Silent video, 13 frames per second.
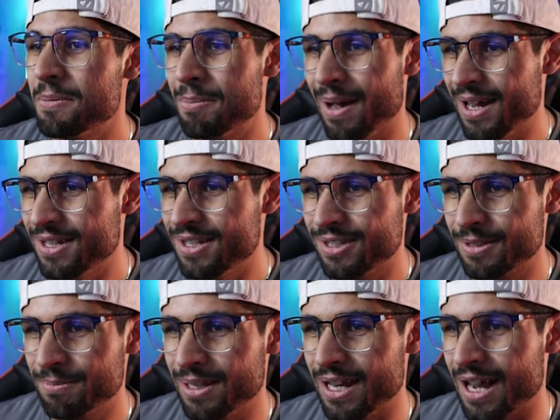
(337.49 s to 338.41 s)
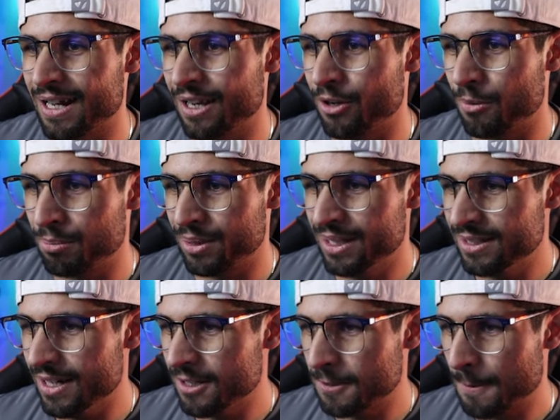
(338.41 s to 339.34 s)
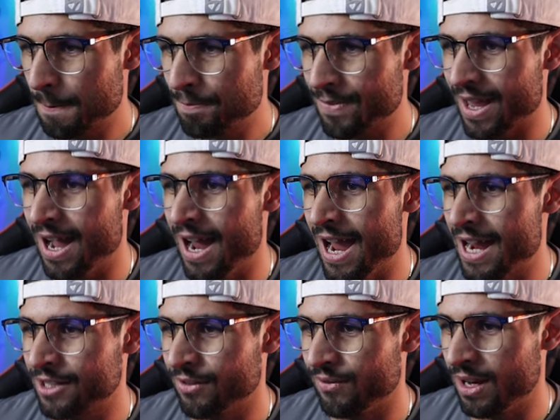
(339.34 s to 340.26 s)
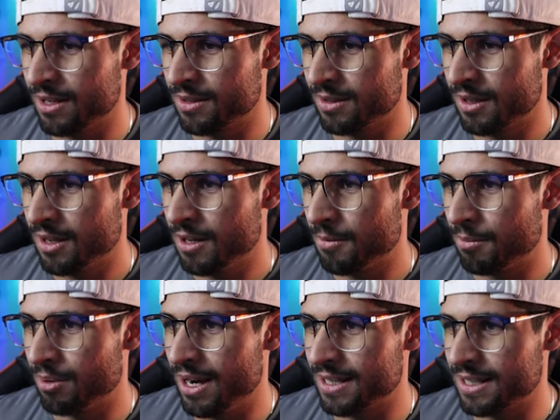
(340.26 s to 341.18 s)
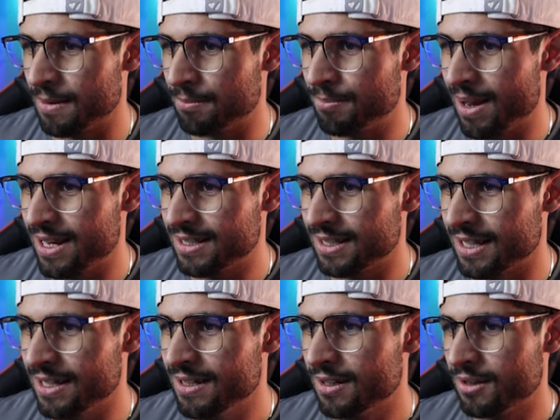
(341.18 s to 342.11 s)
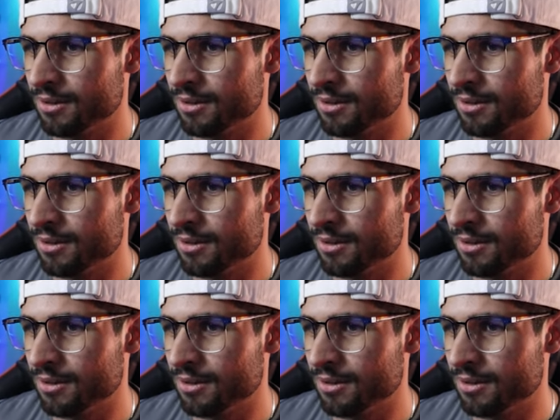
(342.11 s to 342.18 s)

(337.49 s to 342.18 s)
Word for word: But I just simply I click on presets, I activate bright and bassy,